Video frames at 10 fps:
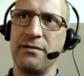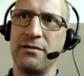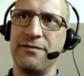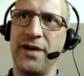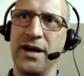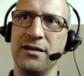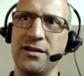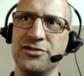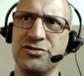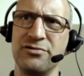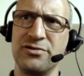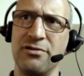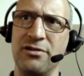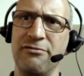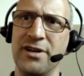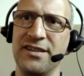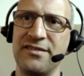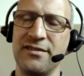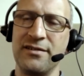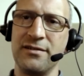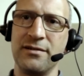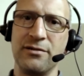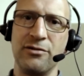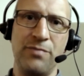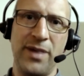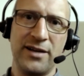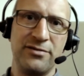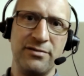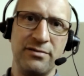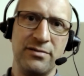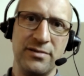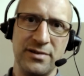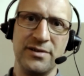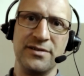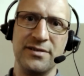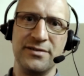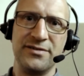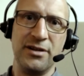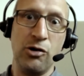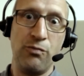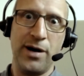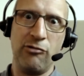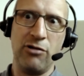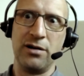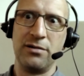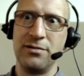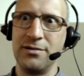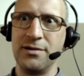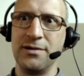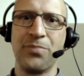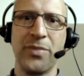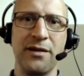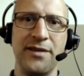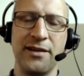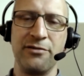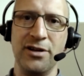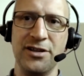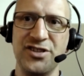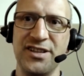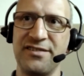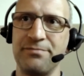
finally should always go back to the low power technologies.